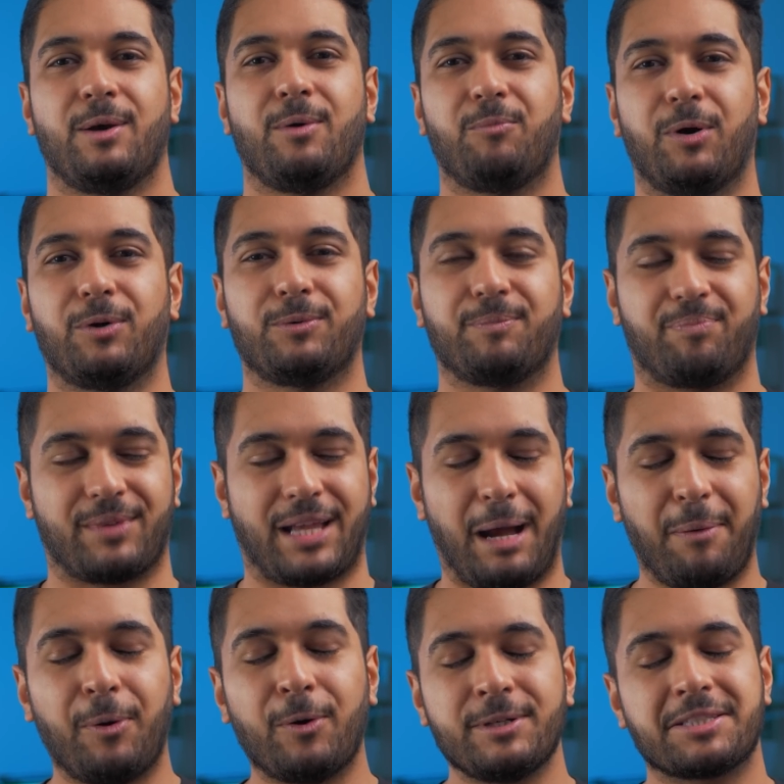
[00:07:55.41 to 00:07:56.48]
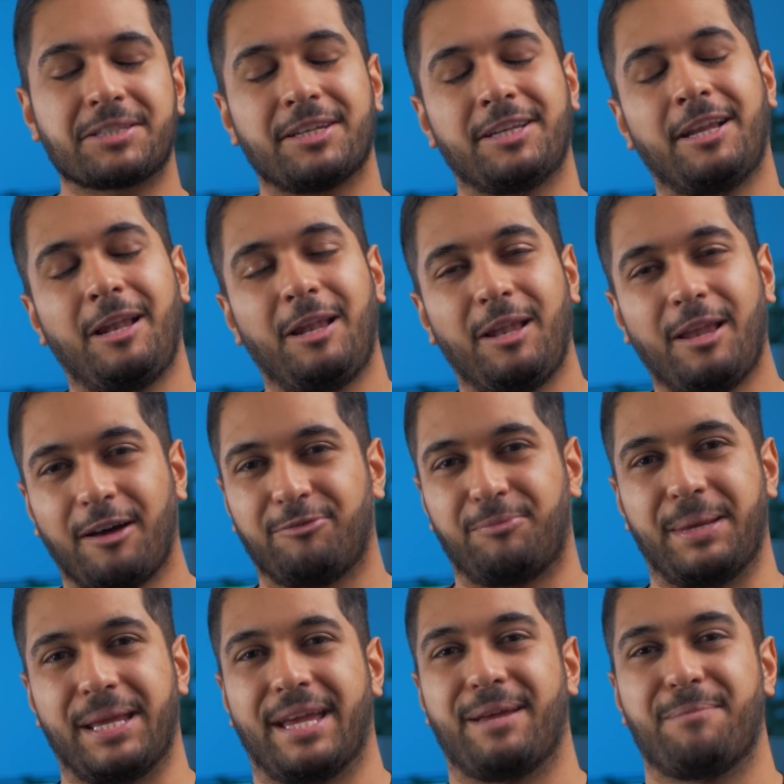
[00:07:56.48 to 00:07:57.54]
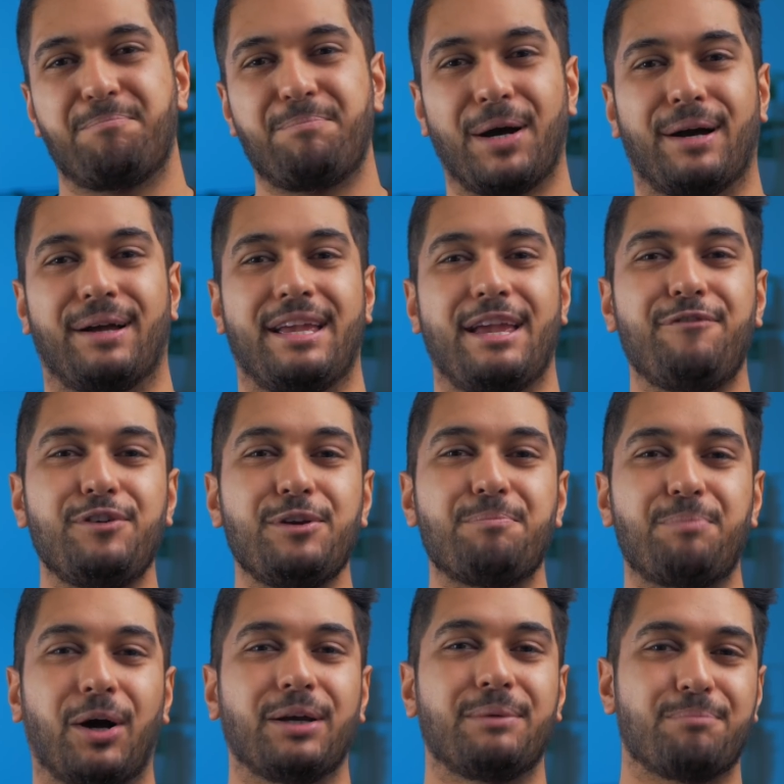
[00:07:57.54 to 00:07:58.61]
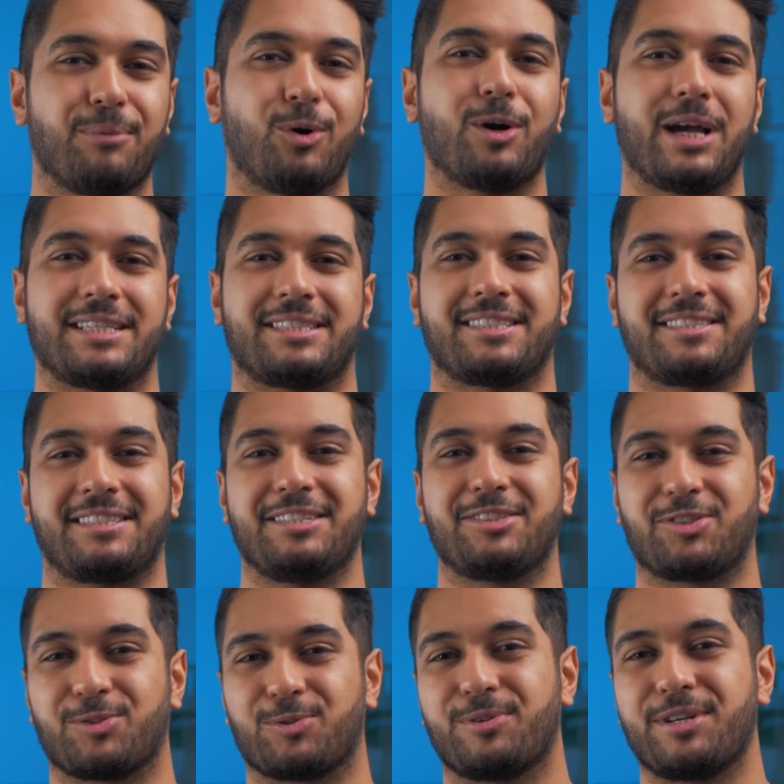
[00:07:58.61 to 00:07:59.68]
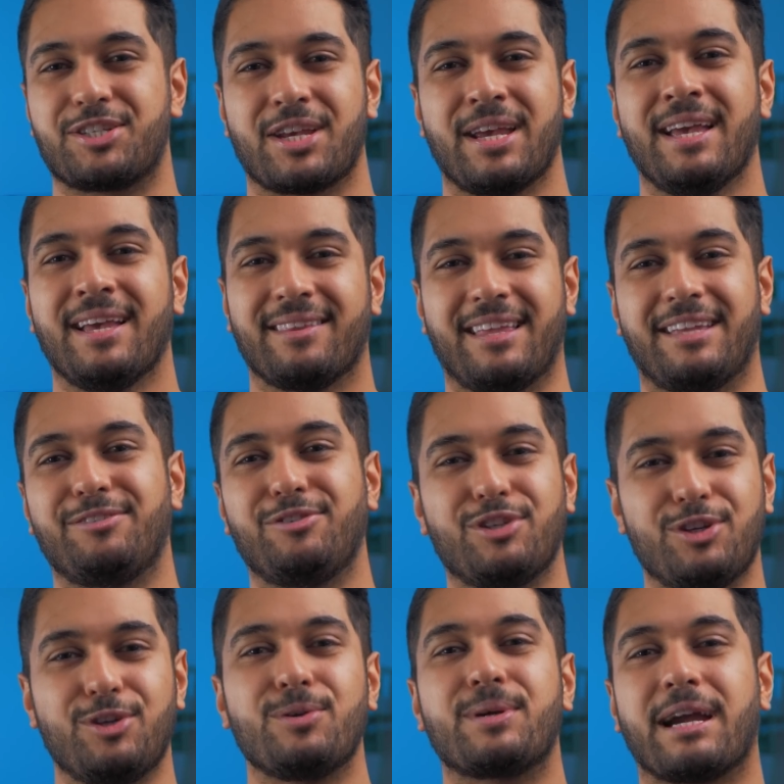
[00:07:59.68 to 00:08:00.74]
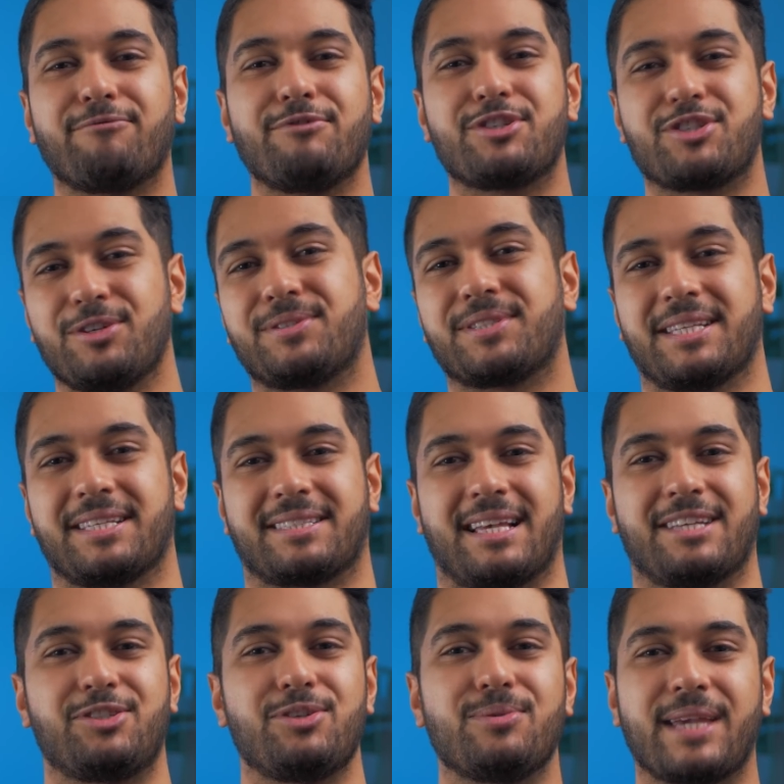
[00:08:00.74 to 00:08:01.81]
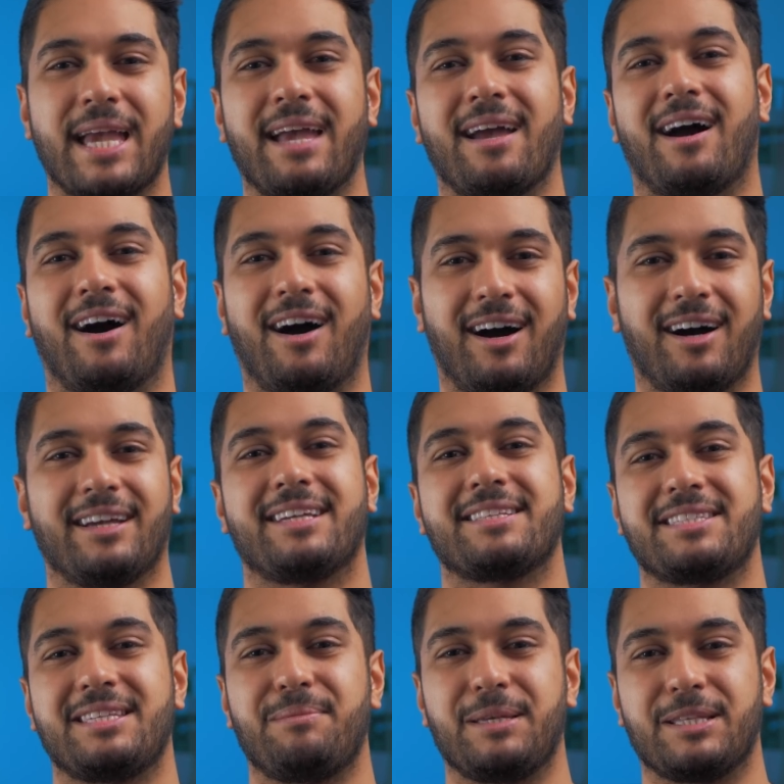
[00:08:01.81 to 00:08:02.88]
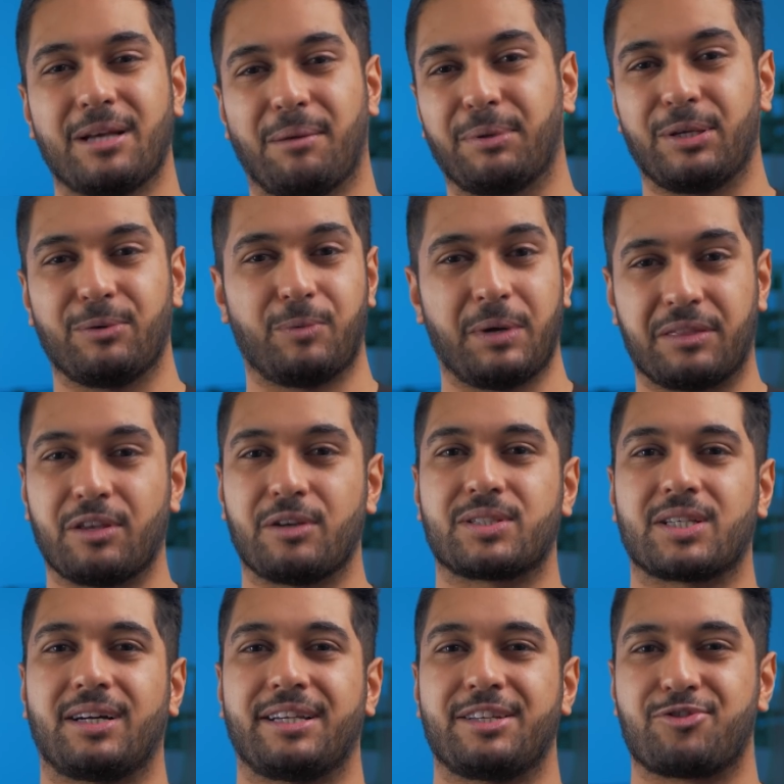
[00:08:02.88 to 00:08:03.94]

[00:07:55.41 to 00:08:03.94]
Well, Apple is gonna love me here, but if you buy more SSD storage, then you can reduce this as you get a higher TBW with those higher